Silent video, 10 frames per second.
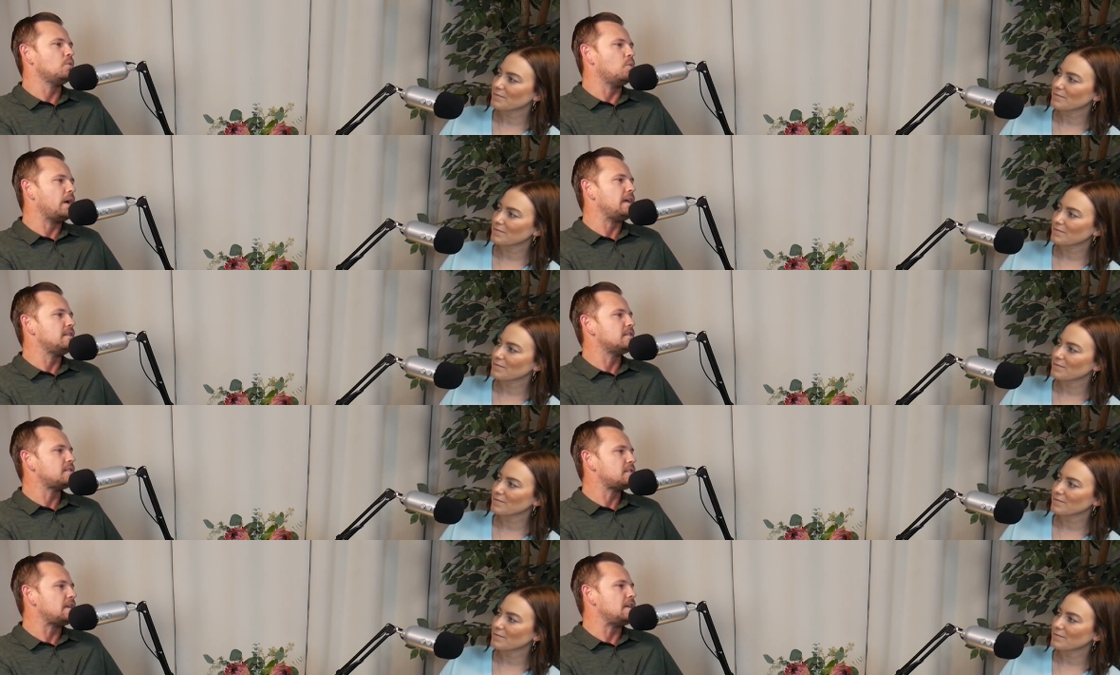Speaker 1: way to
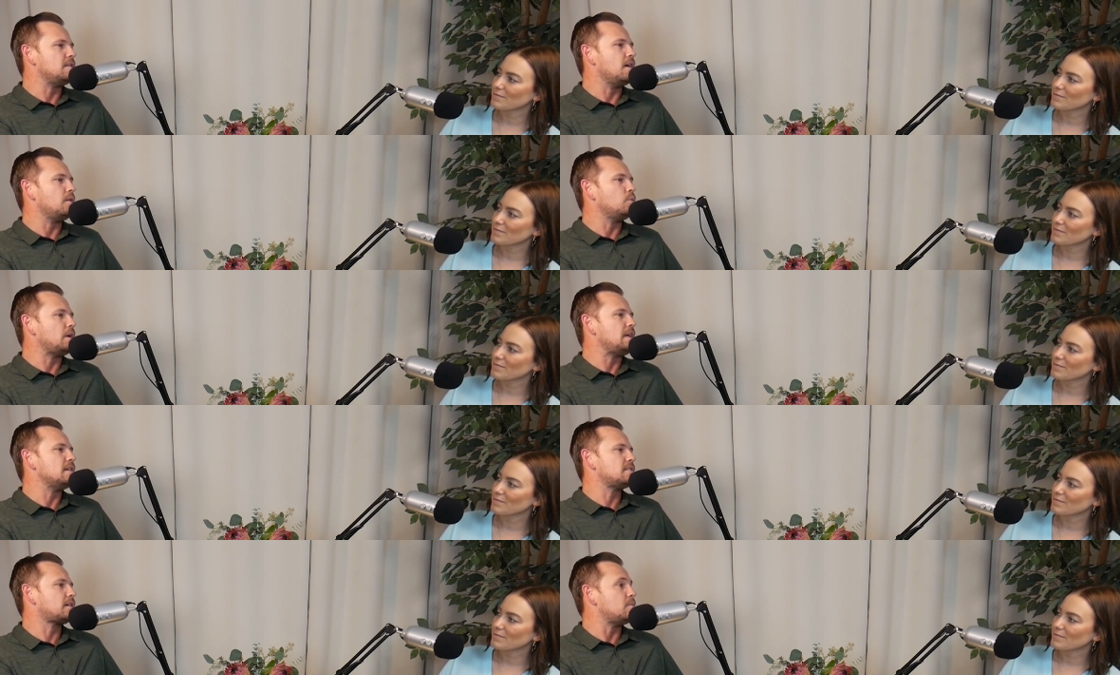see that we
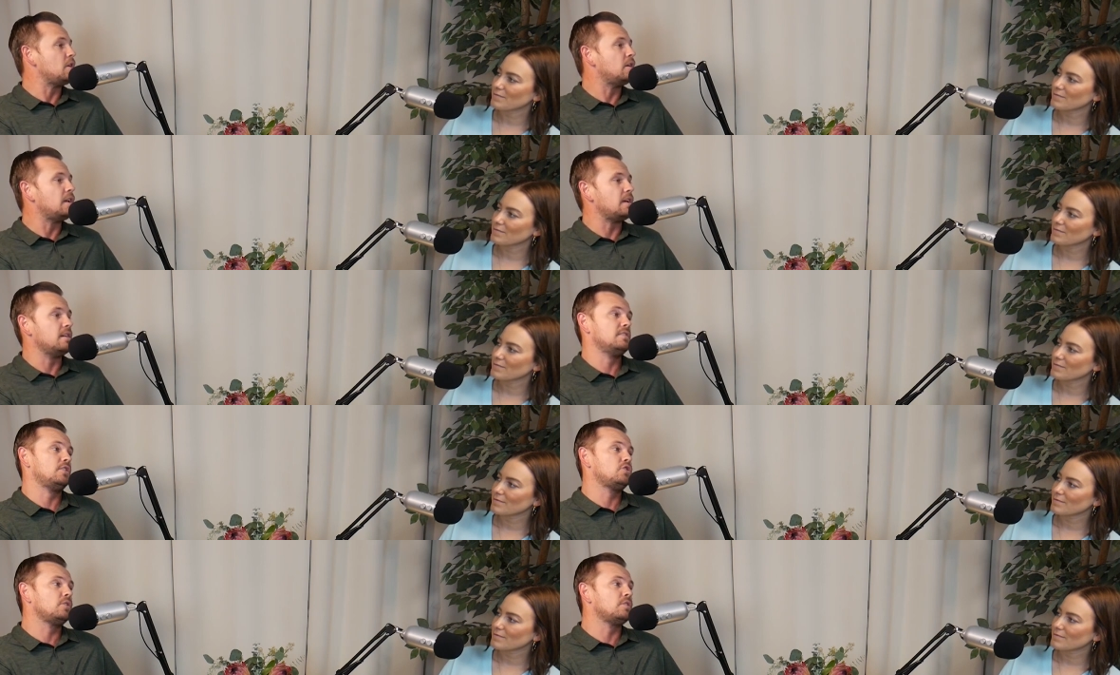as a community and as a
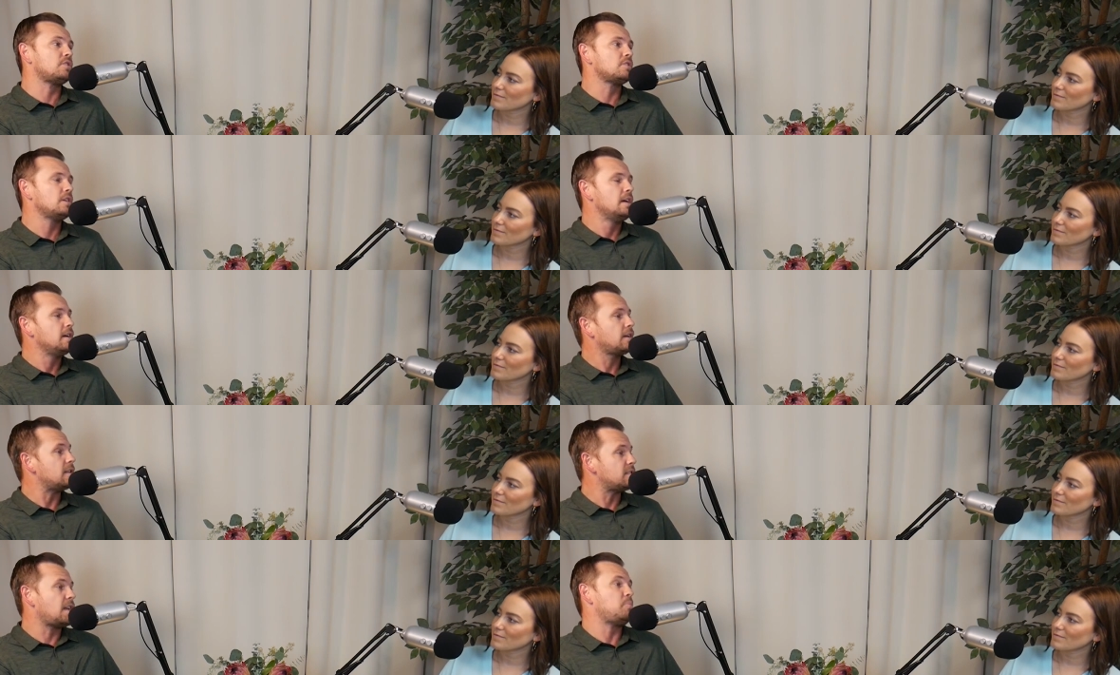church
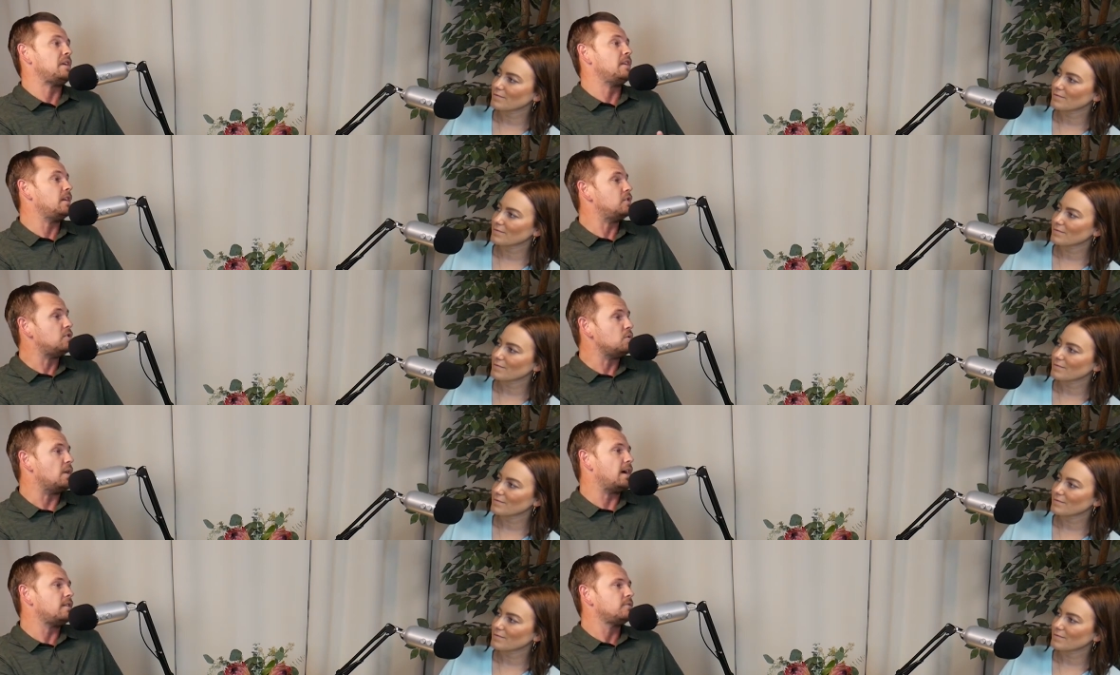can step in and do
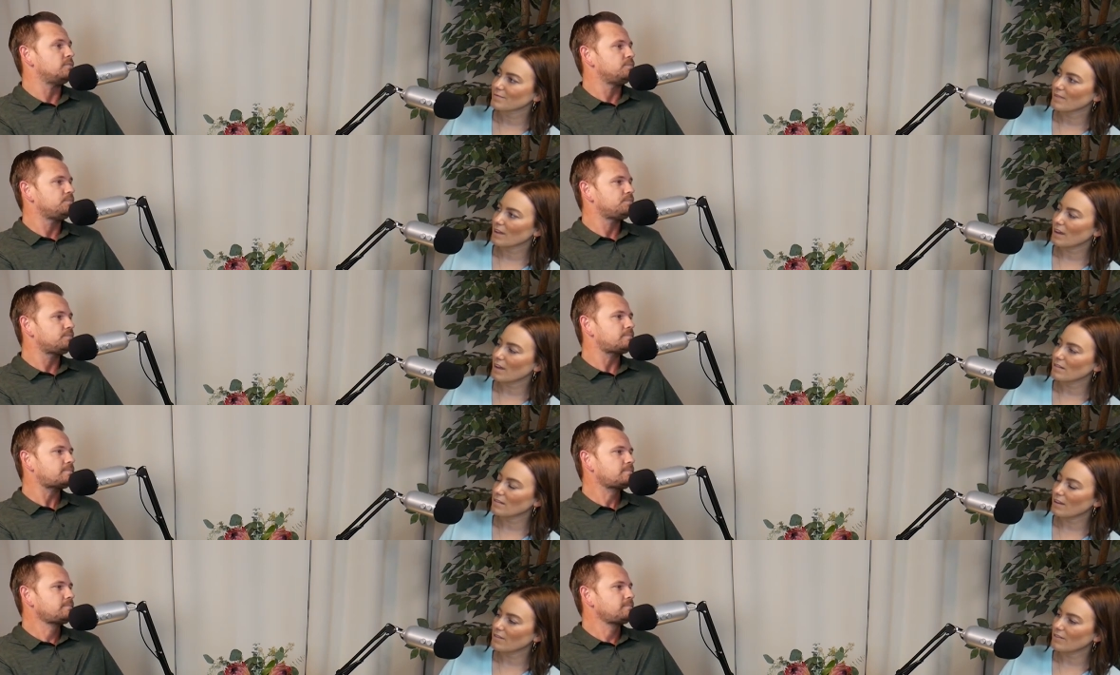that.
Speaker 2: I
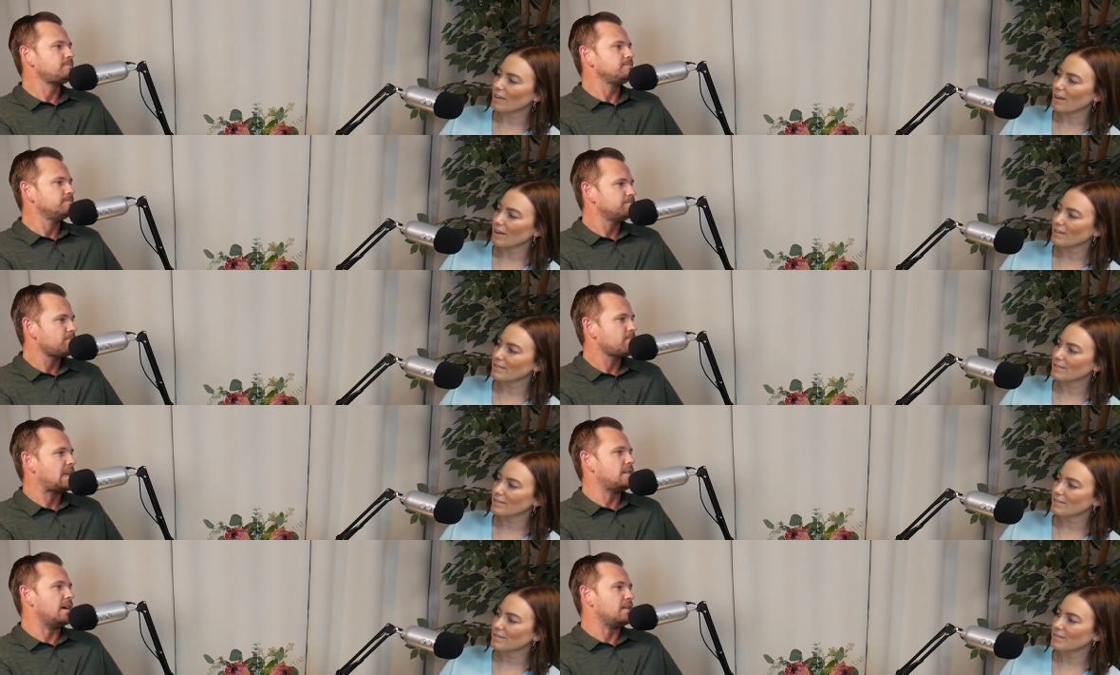love that.
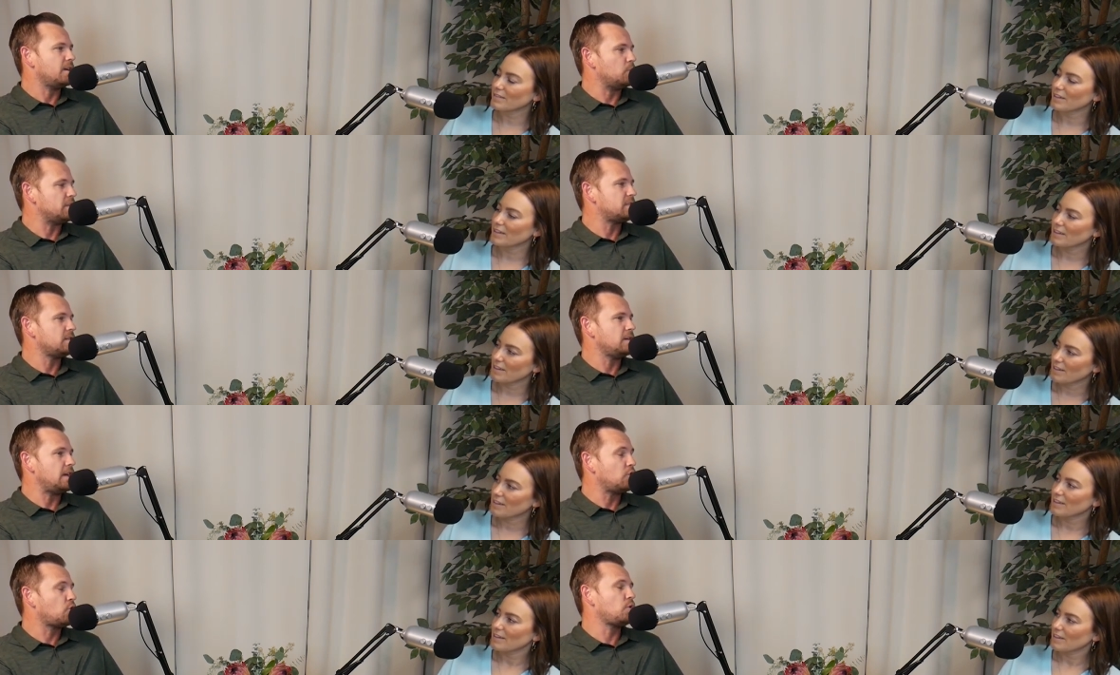
Speaker 1: Yeah, it was
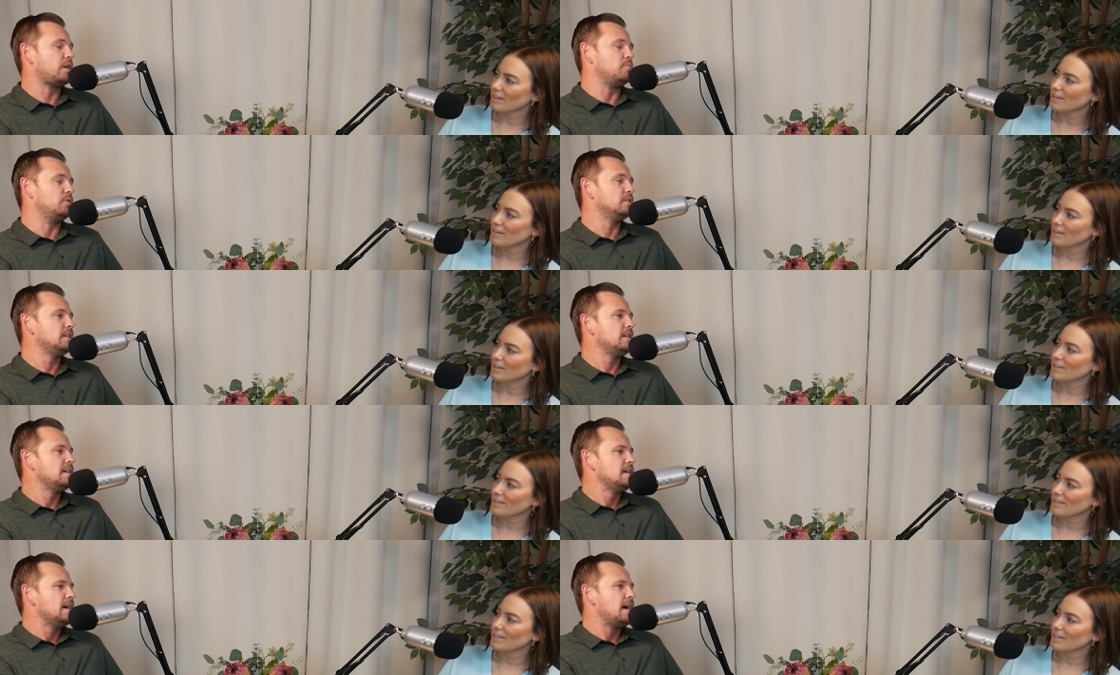incredible.
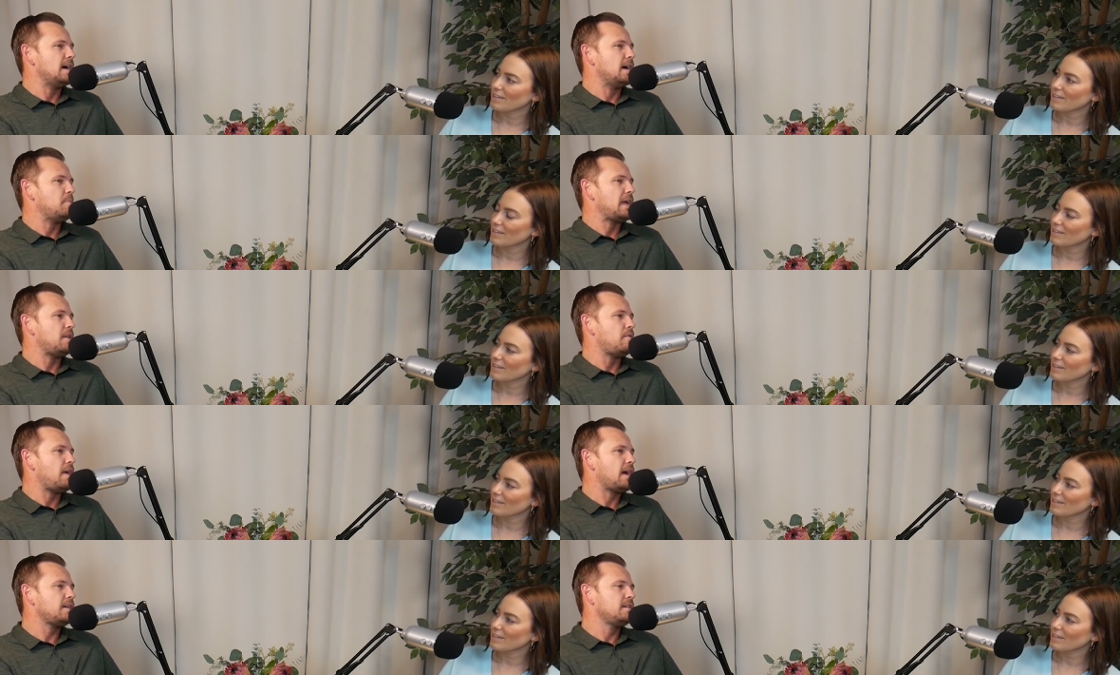Um, and
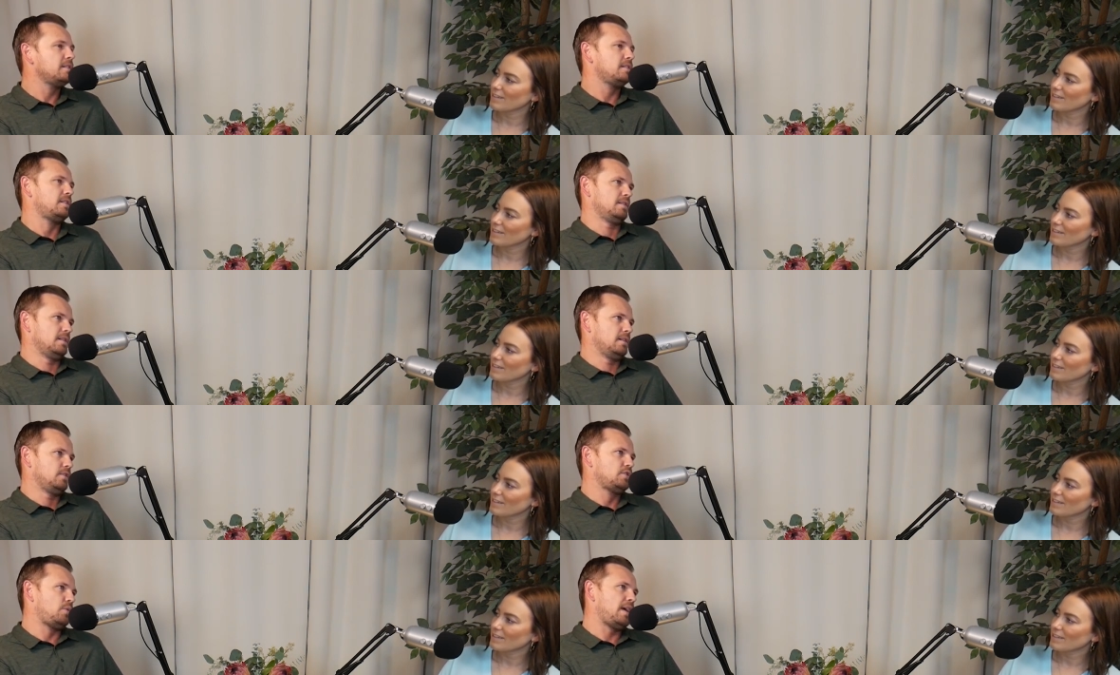that,
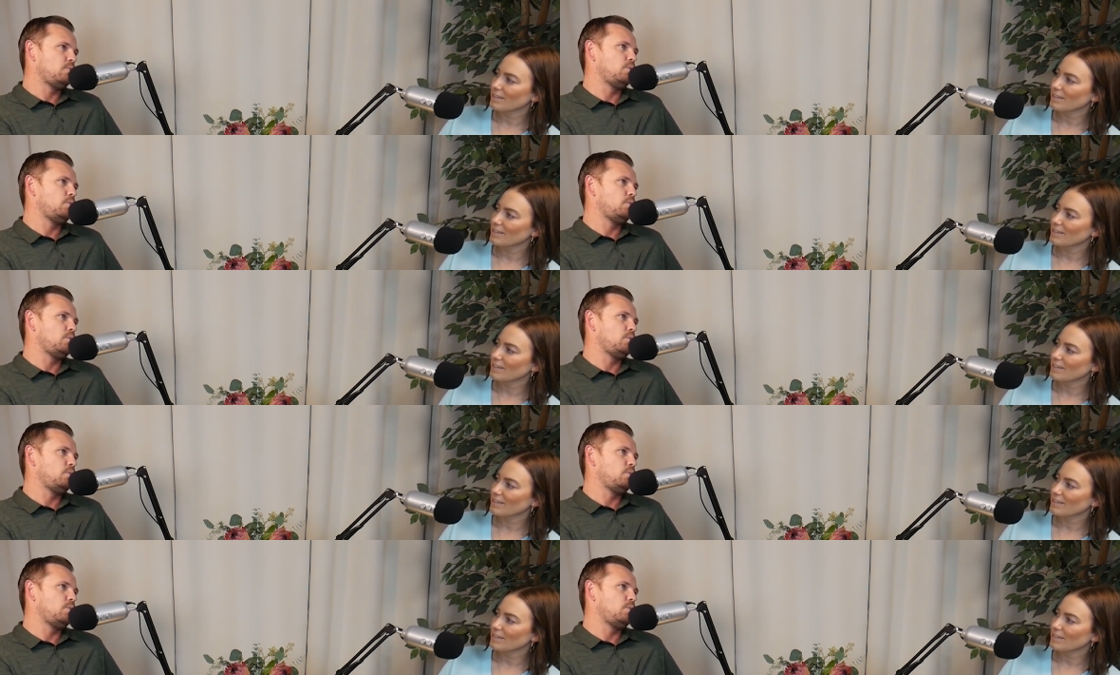so that